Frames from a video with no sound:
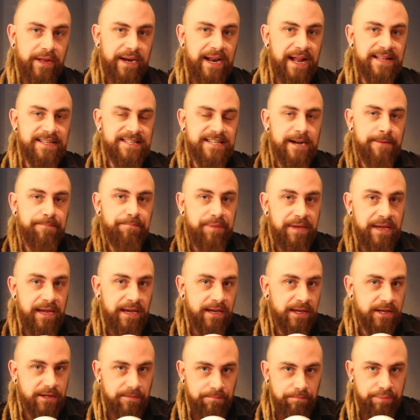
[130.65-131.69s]
It ends up
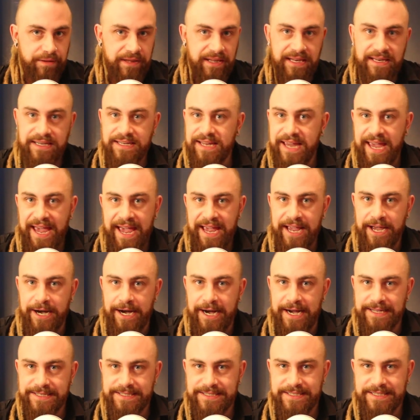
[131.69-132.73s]
being complete
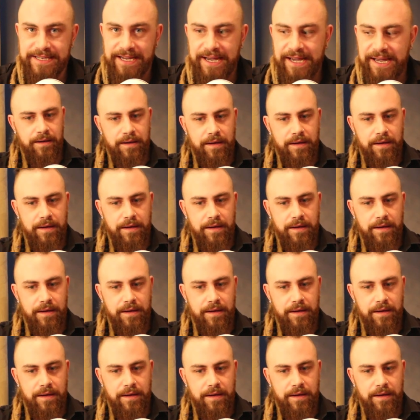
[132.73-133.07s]
chaos.